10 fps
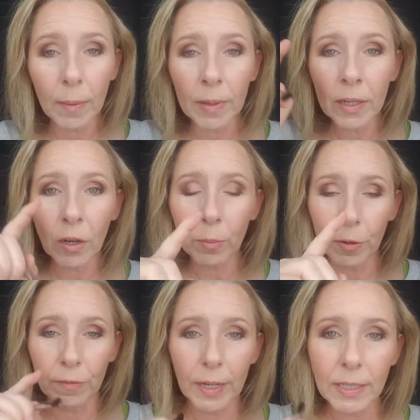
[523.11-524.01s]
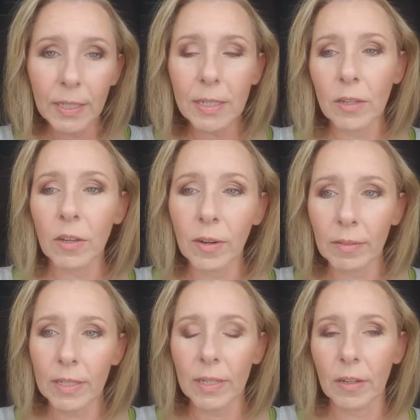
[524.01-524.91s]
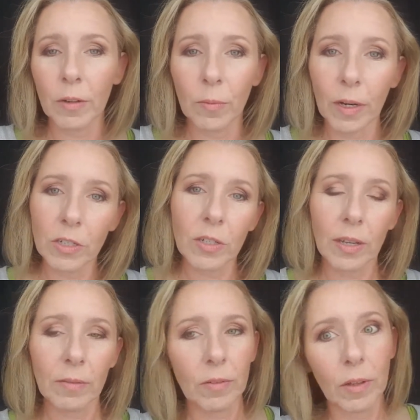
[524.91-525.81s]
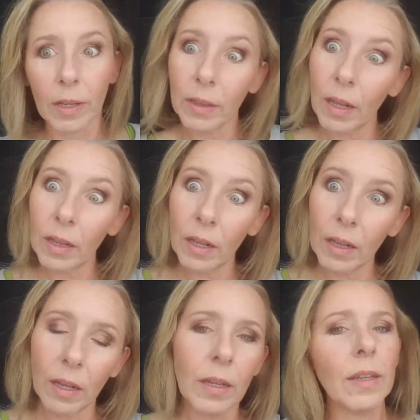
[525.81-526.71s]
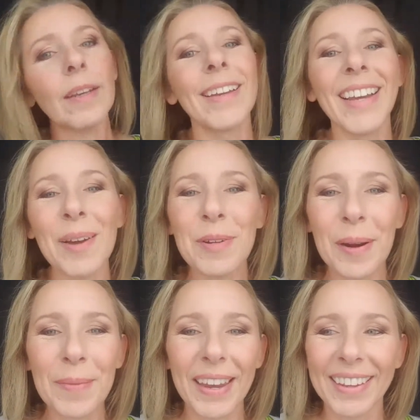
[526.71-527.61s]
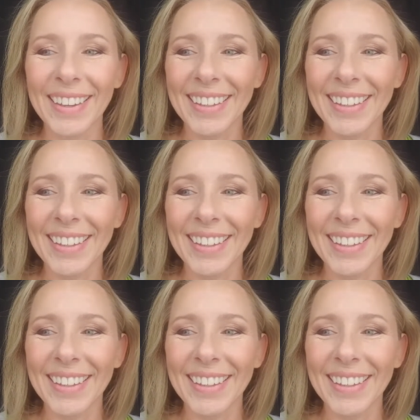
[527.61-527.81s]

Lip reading: I'm gonna go perfect it so you don't have to sit here and watch for la la la. I'll be right back.